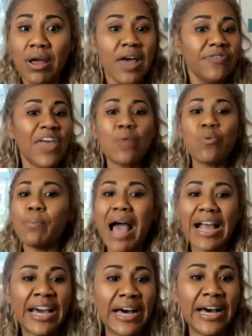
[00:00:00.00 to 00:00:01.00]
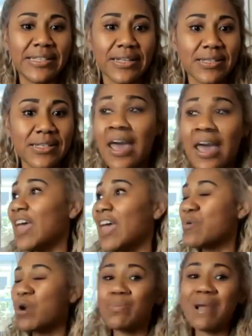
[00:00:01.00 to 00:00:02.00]
They were my cousins. They
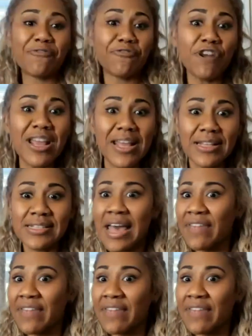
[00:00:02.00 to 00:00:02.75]
were my friends